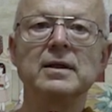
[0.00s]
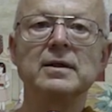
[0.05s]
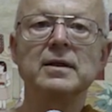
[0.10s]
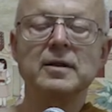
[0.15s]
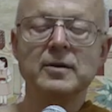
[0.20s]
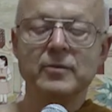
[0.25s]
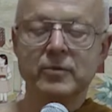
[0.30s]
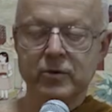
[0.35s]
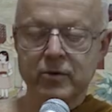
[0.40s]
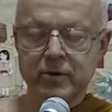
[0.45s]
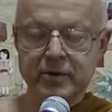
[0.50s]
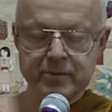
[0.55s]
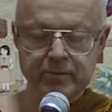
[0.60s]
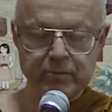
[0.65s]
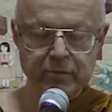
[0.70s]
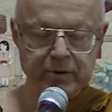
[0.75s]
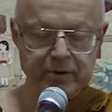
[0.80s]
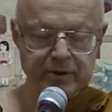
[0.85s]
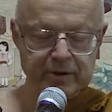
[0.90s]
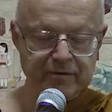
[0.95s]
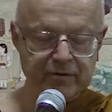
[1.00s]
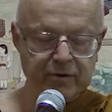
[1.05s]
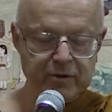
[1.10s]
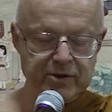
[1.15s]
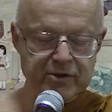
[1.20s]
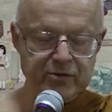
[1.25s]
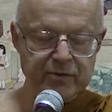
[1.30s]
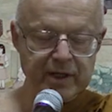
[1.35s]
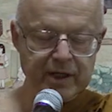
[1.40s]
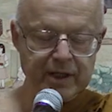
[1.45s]
Now the Buddha, of
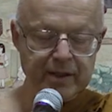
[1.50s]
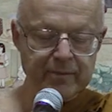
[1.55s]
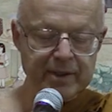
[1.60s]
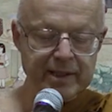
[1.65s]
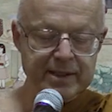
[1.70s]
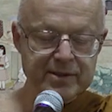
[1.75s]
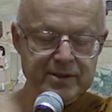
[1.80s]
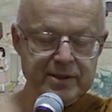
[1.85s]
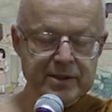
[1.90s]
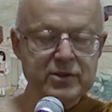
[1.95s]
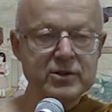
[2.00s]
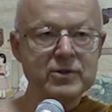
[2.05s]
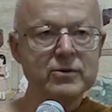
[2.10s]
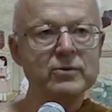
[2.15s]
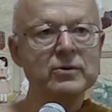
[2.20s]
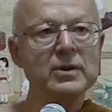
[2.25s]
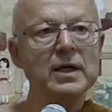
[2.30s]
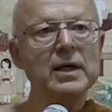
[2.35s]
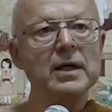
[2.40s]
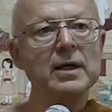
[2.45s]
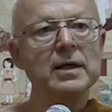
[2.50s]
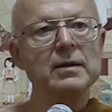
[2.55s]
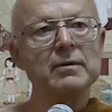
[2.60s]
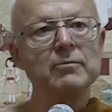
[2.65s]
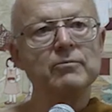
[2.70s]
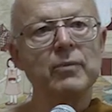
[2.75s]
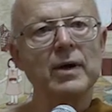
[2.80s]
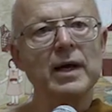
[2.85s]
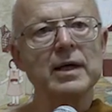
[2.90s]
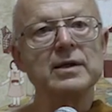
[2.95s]
course, recommends that you
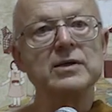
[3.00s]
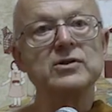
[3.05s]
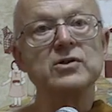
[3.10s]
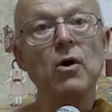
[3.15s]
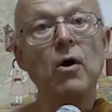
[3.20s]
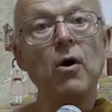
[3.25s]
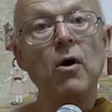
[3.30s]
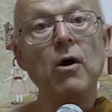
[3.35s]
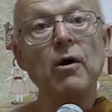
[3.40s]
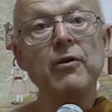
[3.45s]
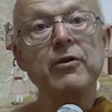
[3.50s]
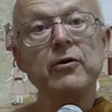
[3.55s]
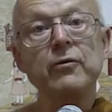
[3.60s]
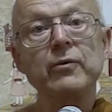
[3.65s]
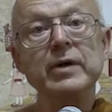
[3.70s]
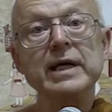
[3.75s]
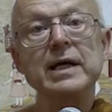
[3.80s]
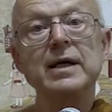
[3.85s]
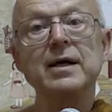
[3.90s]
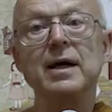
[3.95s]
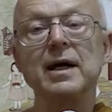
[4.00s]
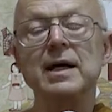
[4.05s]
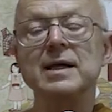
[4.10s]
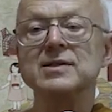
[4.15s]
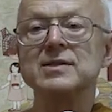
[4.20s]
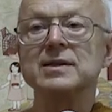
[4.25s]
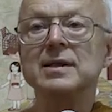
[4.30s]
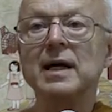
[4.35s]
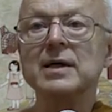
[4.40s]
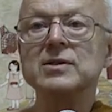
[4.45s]
practice all three
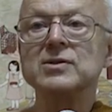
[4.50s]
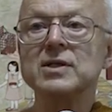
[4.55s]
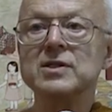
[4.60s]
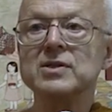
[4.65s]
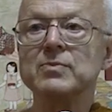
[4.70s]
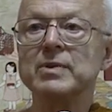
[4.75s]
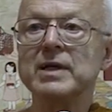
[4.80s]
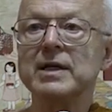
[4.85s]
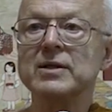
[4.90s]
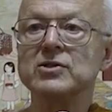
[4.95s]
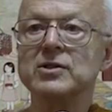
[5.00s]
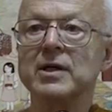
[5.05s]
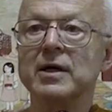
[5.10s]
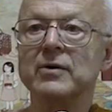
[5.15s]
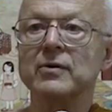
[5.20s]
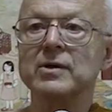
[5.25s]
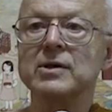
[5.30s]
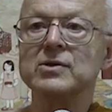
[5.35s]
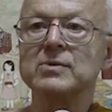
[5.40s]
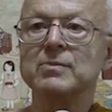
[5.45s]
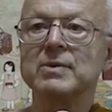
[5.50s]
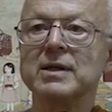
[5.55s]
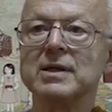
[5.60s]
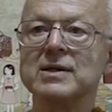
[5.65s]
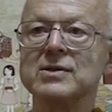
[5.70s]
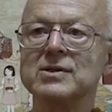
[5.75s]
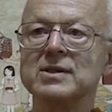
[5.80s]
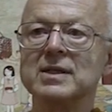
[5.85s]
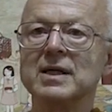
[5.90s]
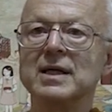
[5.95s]
kinds, not just being generous,
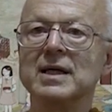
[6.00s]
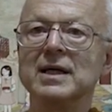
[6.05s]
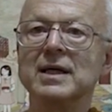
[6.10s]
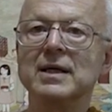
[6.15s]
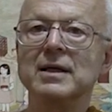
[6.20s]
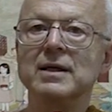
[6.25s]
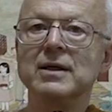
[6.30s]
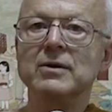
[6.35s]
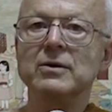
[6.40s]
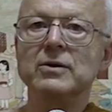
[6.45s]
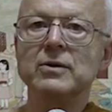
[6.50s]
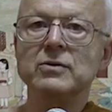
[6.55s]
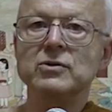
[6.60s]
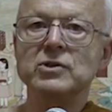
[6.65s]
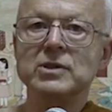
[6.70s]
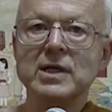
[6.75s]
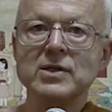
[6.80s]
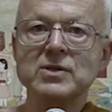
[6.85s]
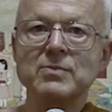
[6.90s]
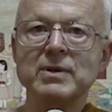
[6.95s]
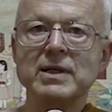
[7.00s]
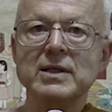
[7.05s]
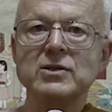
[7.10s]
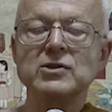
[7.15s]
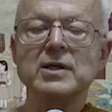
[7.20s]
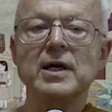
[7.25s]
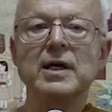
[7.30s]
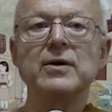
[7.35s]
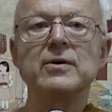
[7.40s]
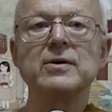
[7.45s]
because you do just being
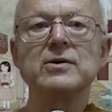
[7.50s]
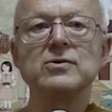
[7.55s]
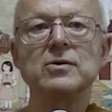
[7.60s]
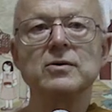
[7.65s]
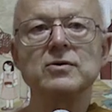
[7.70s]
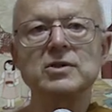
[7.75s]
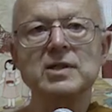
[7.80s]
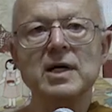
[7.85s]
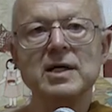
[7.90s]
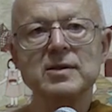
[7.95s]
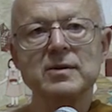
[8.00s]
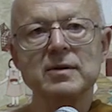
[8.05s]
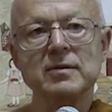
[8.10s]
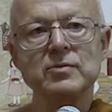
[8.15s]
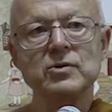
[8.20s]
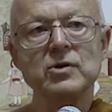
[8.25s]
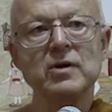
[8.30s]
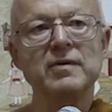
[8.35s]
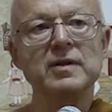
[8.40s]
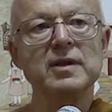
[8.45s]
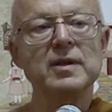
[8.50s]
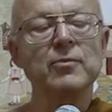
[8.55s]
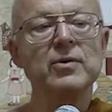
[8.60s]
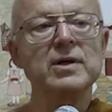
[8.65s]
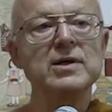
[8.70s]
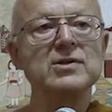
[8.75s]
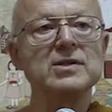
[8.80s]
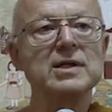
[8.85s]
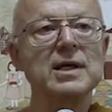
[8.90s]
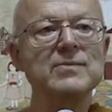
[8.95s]
generous or just observing the
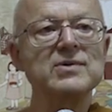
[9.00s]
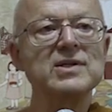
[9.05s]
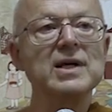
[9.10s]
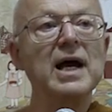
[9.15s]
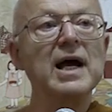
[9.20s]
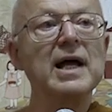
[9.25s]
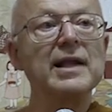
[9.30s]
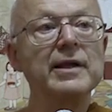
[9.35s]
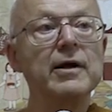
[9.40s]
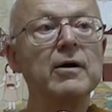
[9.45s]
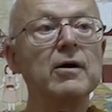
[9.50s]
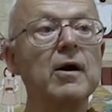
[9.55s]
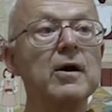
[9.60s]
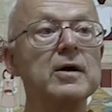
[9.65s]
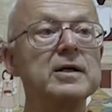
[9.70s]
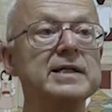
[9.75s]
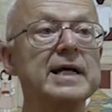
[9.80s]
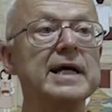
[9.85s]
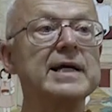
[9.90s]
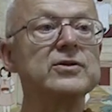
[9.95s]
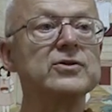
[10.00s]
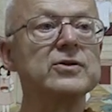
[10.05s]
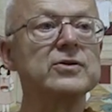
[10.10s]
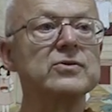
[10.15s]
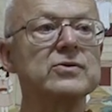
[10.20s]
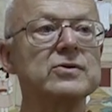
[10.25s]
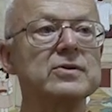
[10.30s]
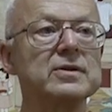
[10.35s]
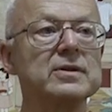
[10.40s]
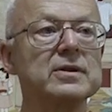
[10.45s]
precepts, there are
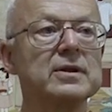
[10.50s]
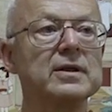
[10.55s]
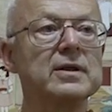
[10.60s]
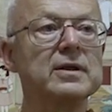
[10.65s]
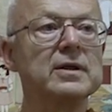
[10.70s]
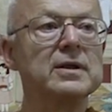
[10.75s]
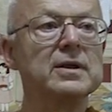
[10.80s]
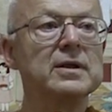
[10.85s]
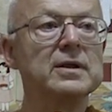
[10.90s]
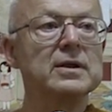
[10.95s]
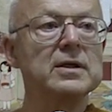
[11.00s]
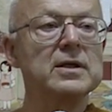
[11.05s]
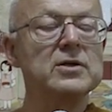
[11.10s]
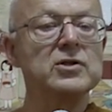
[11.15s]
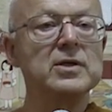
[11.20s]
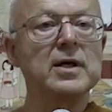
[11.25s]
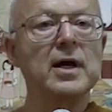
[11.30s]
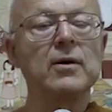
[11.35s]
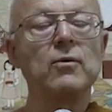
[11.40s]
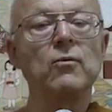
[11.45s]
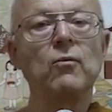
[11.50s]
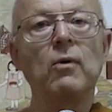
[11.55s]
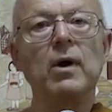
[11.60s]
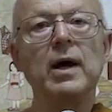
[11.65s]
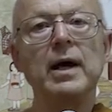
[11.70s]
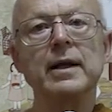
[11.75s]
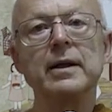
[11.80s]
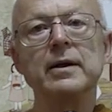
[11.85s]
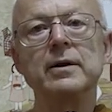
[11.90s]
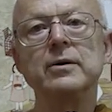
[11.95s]
dangers. John
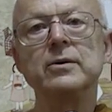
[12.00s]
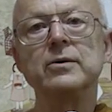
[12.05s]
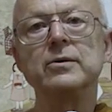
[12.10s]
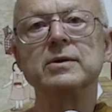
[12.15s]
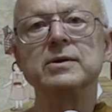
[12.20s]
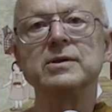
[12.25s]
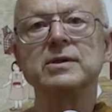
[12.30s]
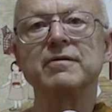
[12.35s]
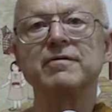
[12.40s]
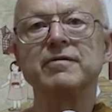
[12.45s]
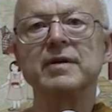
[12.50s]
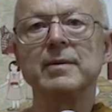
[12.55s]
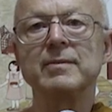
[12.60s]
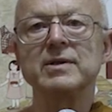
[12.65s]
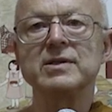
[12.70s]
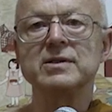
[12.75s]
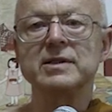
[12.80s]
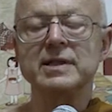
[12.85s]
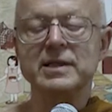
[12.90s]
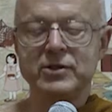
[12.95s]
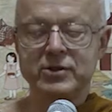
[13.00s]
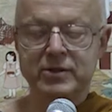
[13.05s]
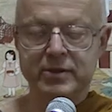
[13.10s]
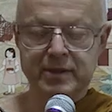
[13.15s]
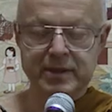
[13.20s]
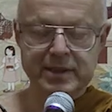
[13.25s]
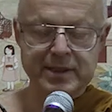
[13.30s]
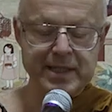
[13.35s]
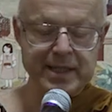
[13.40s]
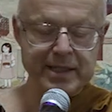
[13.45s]
Wan, who was a famous teacher
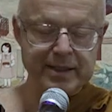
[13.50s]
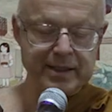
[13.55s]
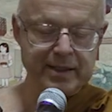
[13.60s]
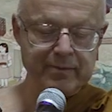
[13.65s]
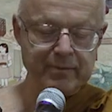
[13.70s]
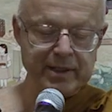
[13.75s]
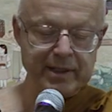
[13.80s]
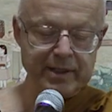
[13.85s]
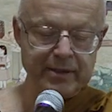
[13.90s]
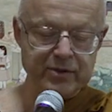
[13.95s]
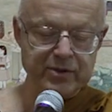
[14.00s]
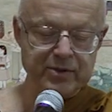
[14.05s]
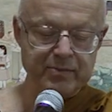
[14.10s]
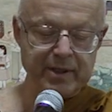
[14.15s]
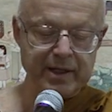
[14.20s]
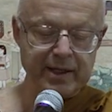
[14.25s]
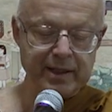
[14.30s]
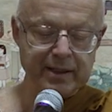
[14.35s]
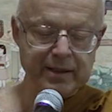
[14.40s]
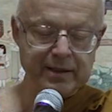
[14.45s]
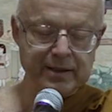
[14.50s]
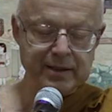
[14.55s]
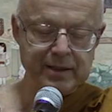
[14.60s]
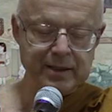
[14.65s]
in Thailand many years back,